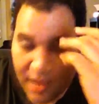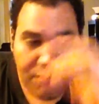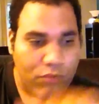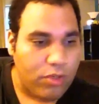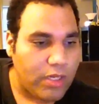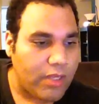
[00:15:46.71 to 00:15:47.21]

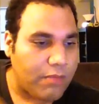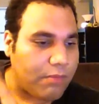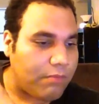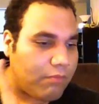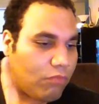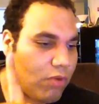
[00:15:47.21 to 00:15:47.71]
have one
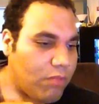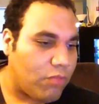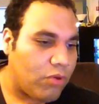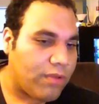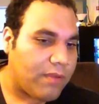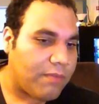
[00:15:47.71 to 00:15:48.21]

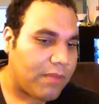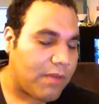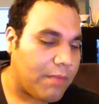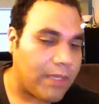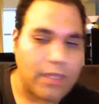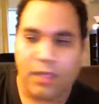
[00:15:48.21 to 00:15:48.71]
more of them
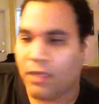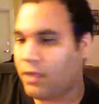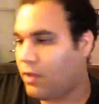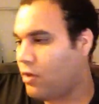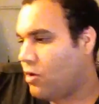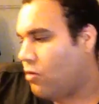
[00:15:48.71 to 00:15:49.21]
coming.
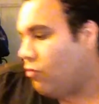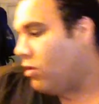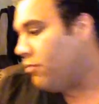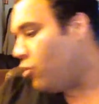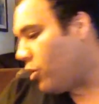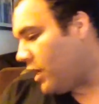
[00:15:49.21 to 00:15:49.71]

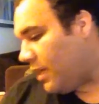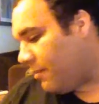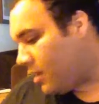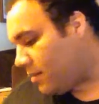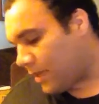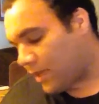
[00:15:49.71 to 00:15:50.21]
One more game
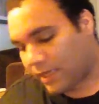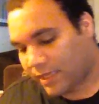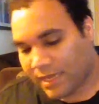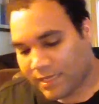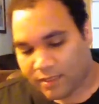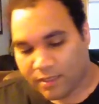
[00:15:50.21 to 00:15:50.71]
coming,
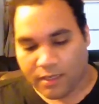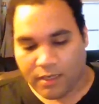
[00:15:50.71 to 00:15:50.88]
and that's